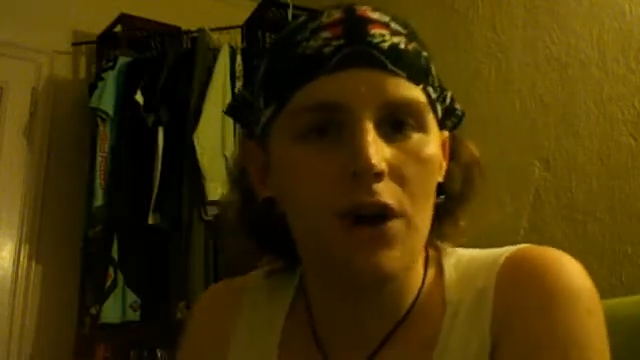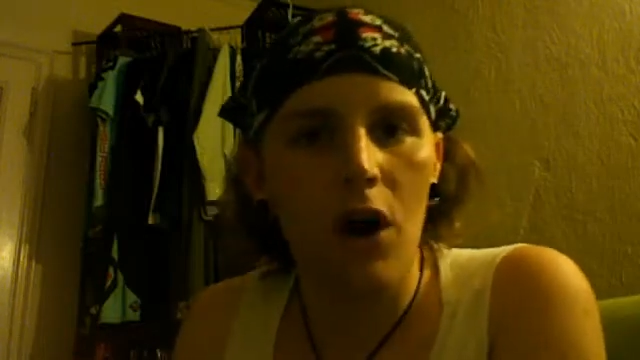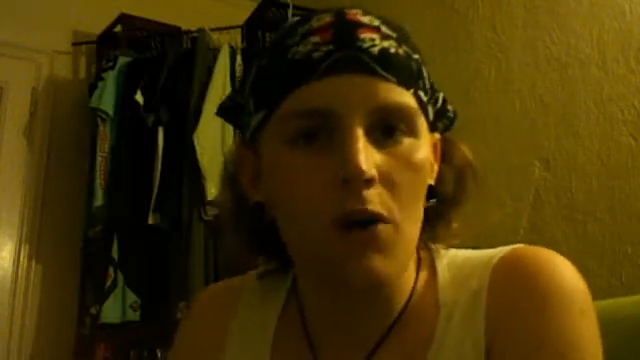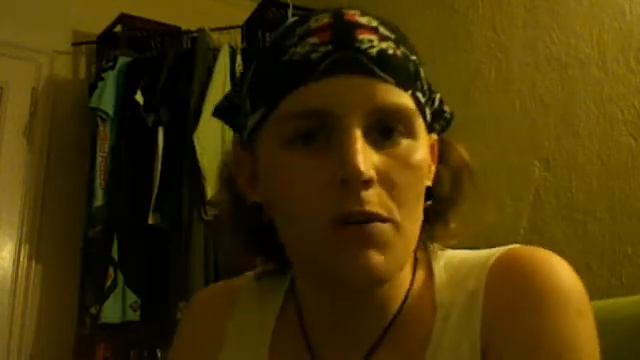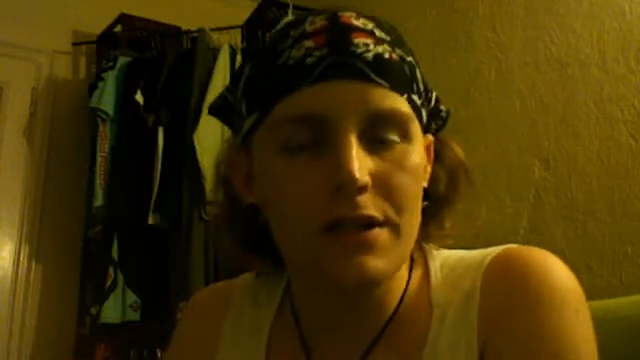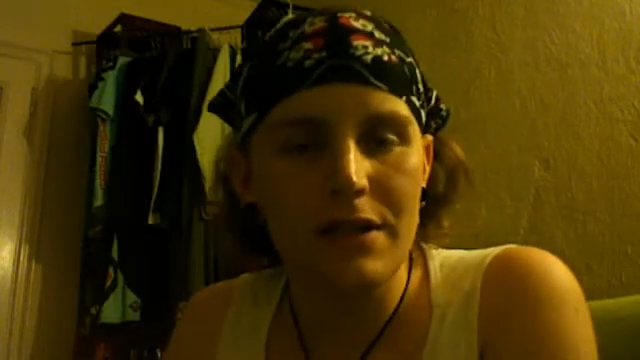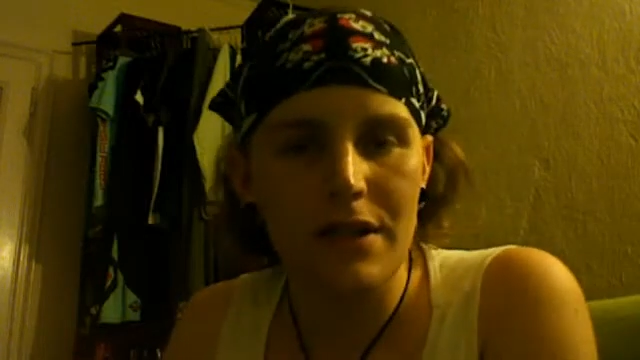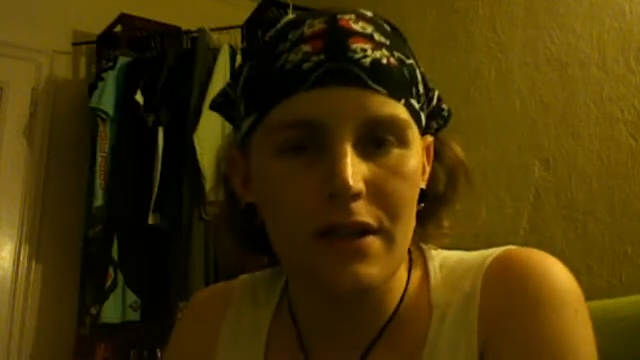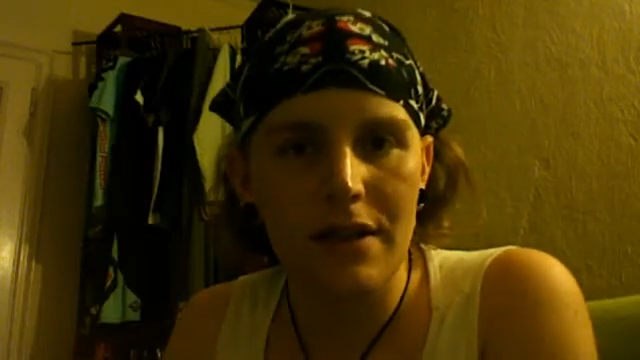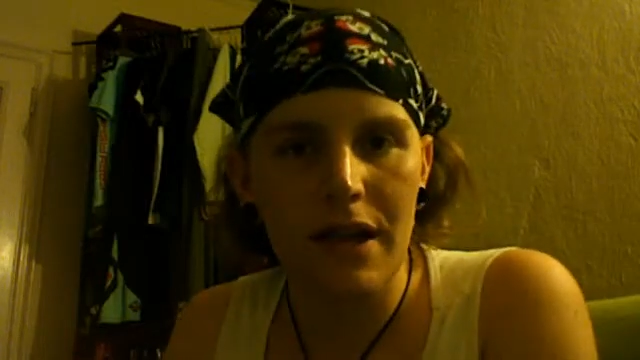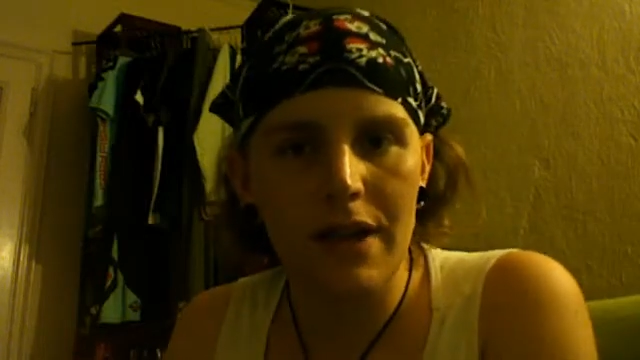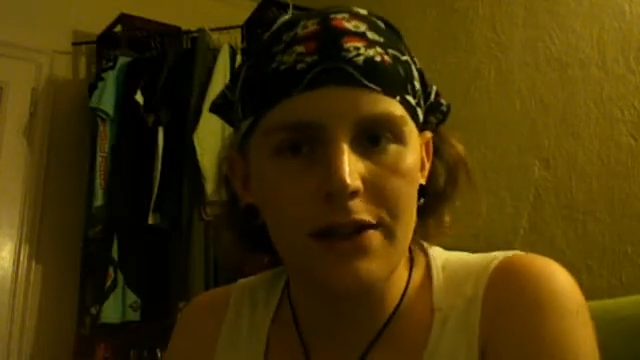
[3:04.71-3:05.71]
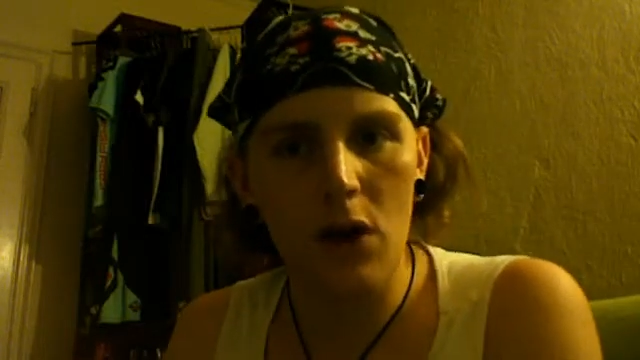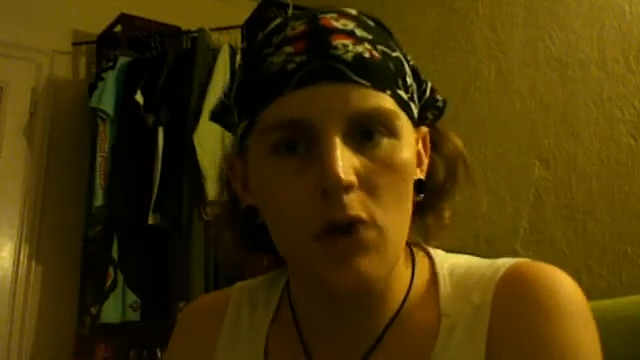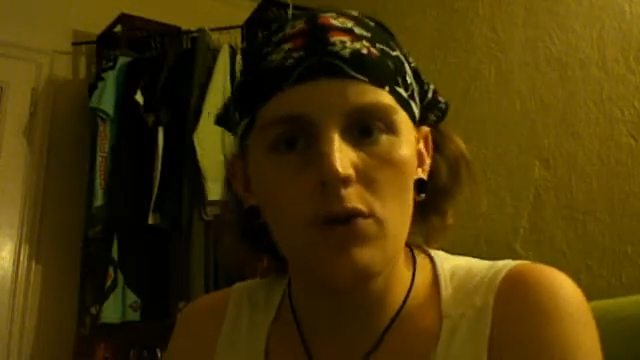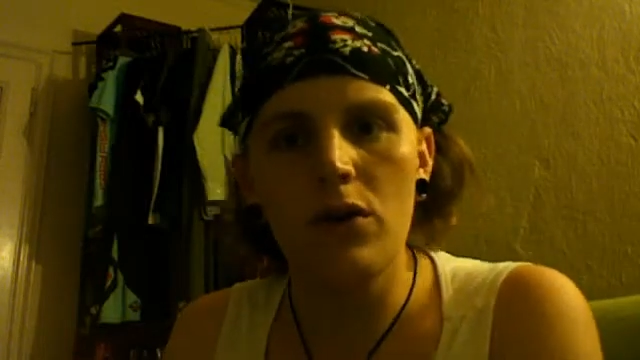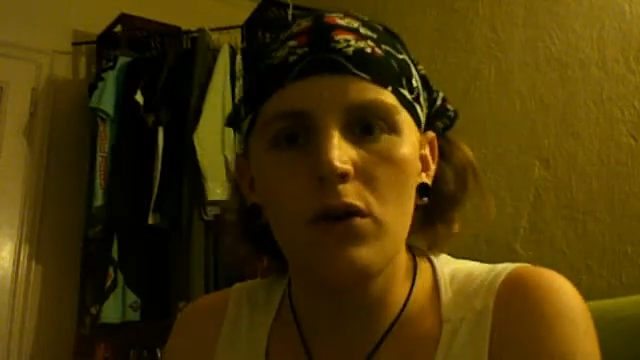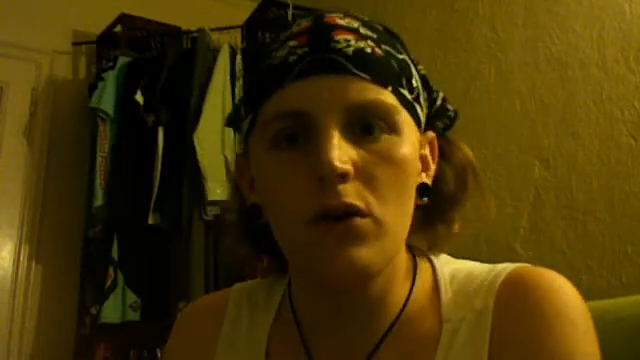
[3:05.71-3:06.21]
oh
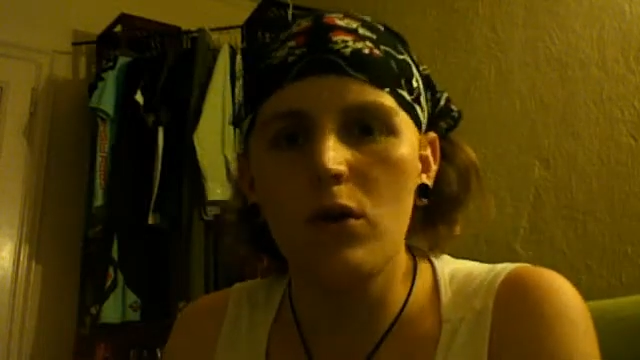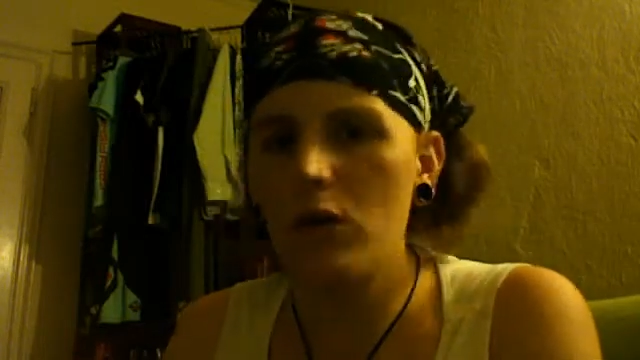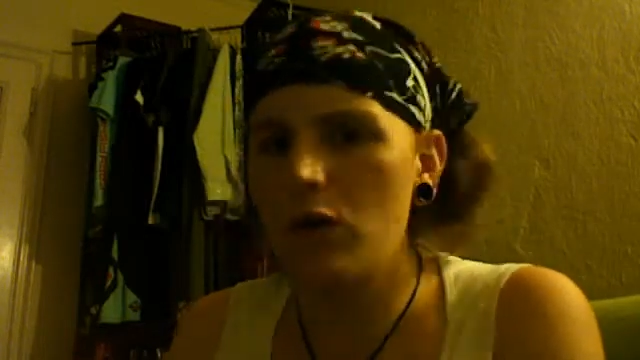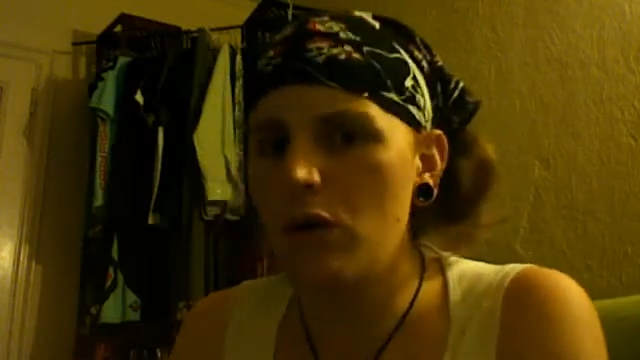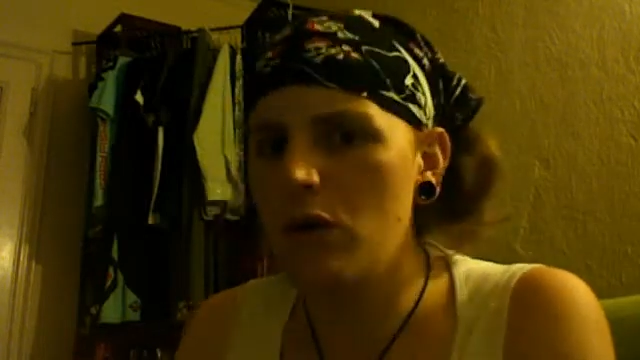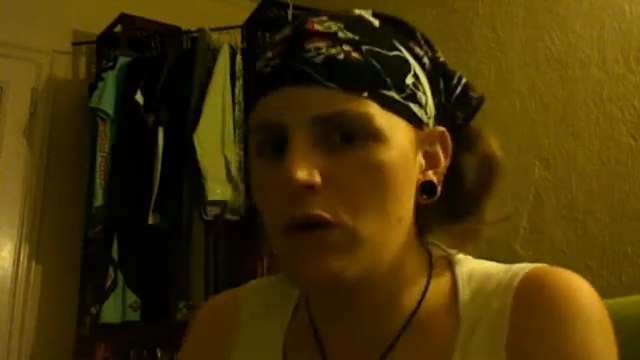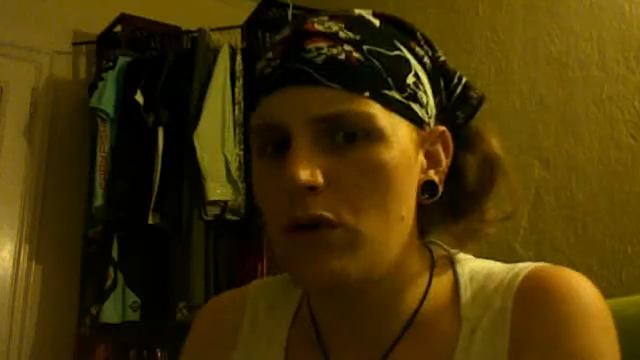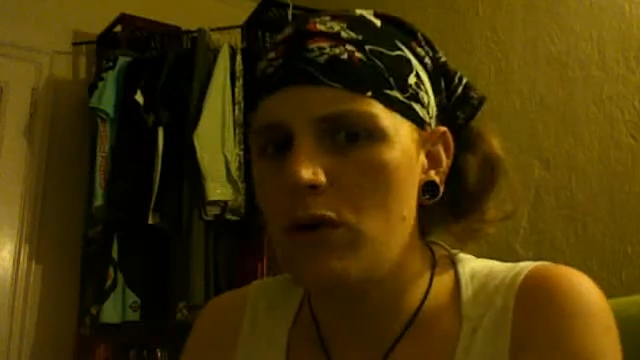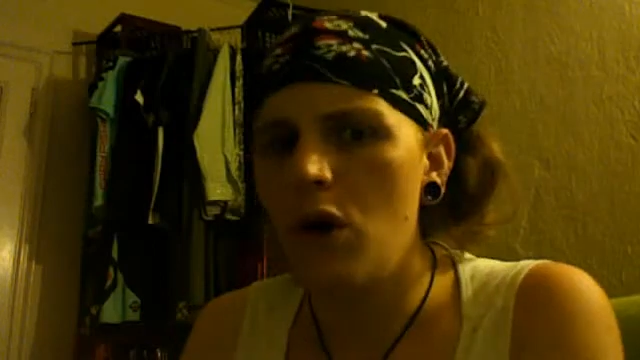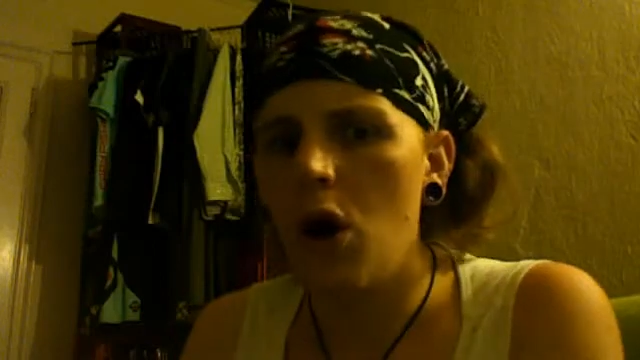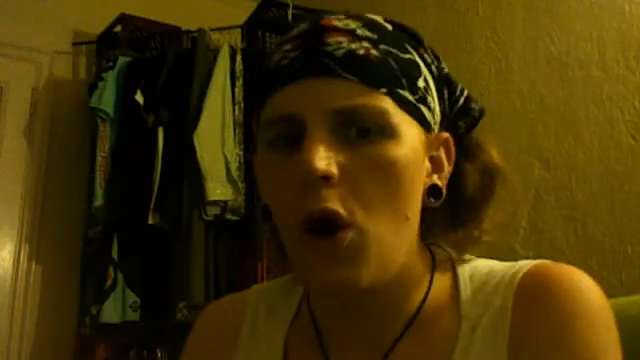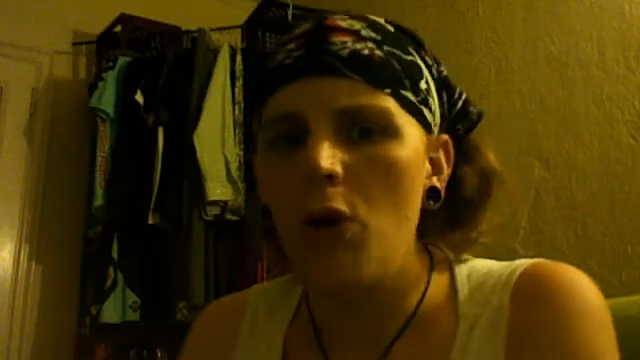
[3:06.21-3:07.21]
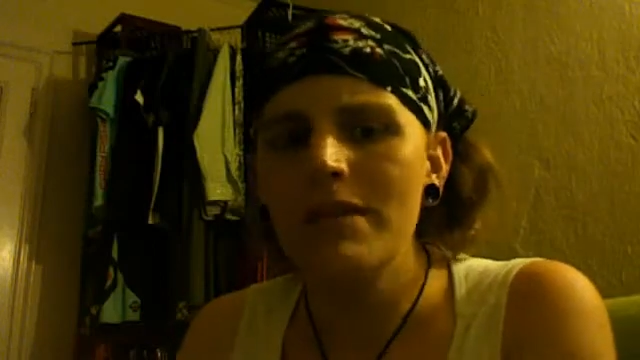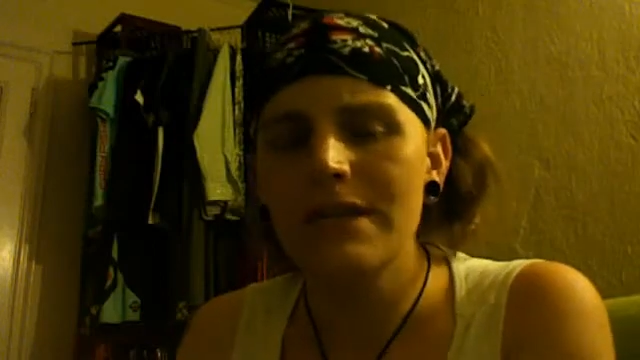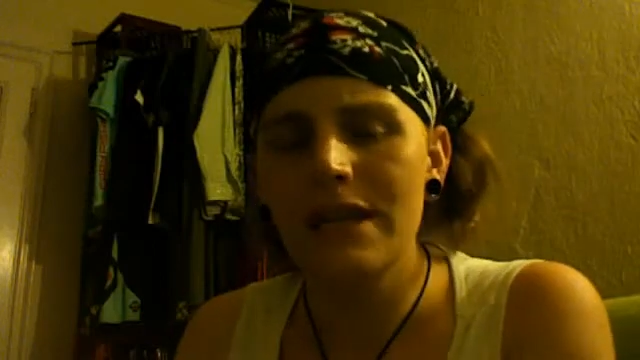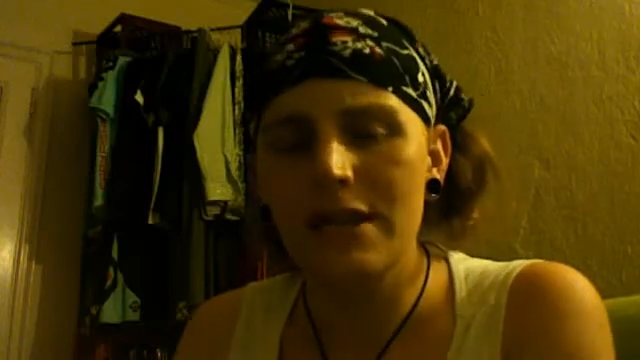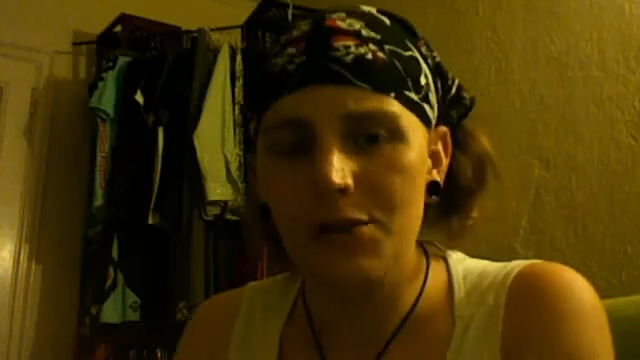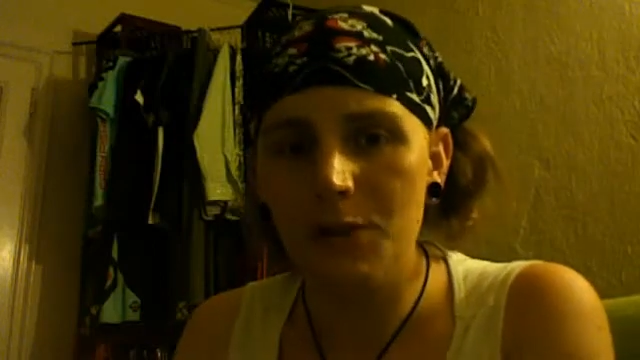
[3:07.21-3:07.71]
no, no, no, no,
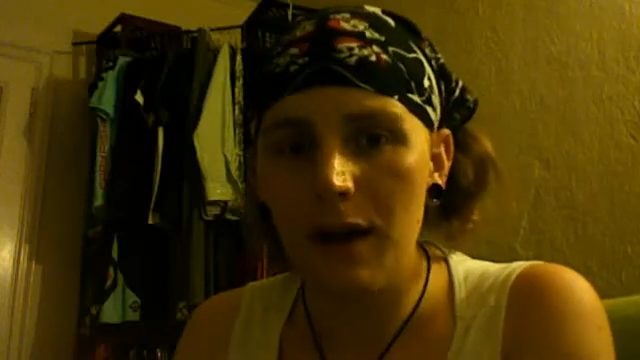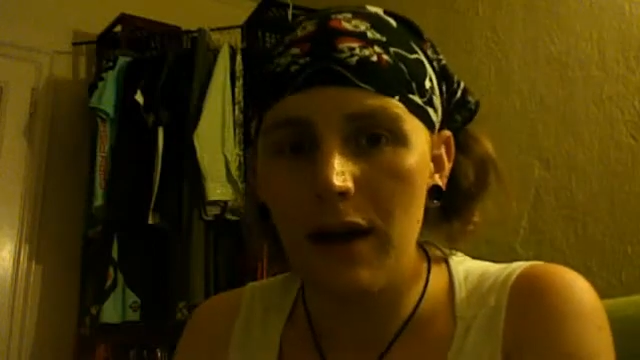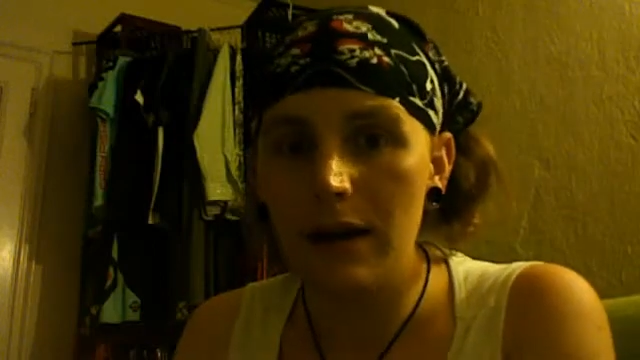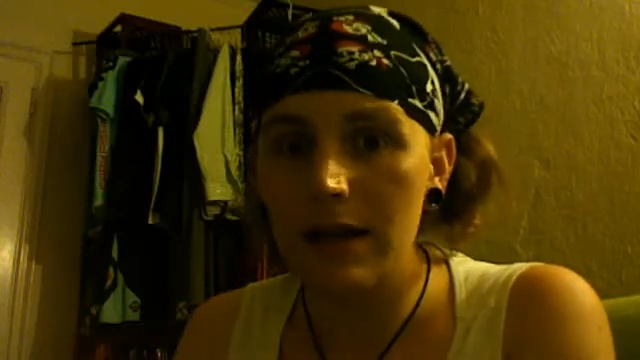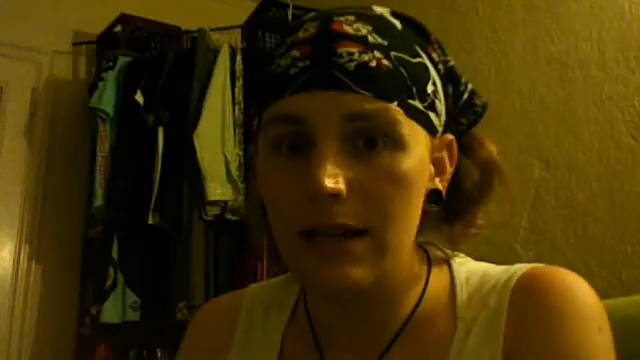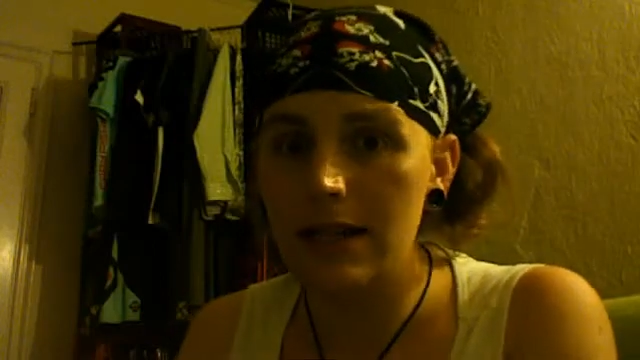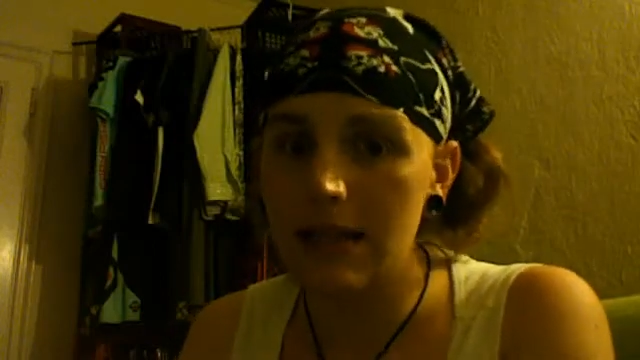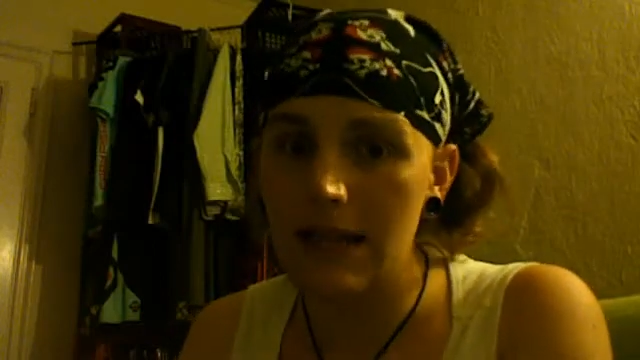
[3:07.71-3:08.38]
homosexuality is an